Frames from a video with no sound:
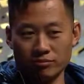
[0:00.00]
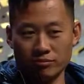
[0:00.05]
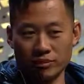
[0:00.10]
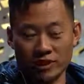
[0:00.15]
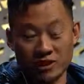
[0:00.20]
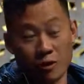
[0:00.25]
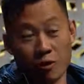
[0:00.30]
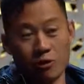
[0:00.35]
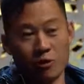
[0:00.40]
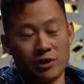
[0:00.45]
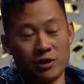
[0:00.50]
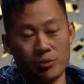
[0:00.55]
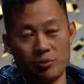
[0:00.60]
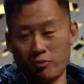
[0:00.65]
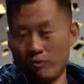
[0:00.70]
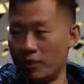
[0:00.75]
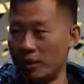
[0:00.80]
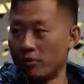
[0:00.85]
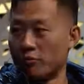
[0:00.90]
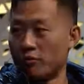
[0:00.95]
It's already
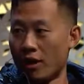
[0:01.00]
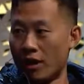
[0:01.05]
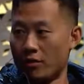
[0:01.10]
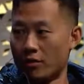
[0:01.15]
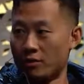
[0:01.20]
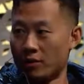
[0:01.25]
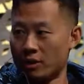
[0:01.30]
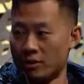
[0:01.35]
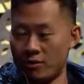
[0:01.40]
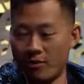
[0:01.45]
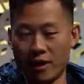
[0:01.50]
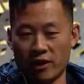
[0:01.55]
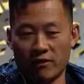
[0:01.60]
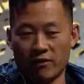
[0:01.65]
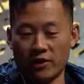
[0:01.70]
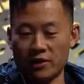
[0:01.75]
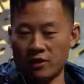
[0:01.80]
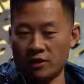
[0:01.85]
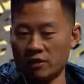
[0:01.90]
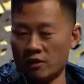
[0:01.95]
a big problem, and it's
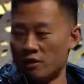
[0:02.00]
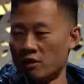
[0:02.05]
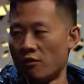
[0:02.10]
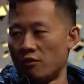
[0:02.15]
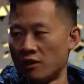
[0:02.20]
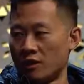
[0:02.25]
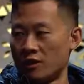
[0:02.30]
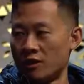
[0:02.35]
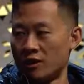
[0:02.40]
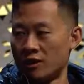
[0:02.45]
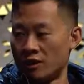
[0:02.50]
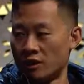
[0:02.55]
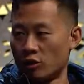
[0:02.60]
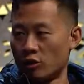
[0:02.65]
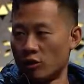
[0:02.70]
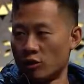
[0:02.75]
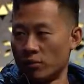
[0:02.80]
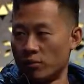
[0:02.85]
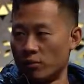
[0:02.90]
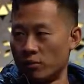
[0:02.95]
manifested itself in the
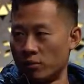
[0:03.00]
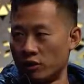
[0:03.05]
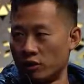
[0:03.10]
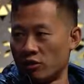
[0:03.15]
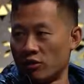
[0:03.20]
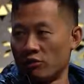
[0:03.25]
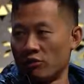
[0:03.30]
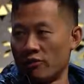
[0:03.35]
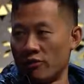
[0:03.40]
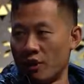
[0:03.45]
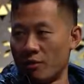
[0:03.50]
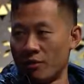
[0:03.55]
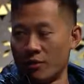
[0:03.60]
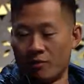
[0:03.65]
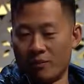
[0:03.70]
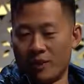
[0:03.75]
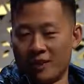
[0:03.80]
current political environment,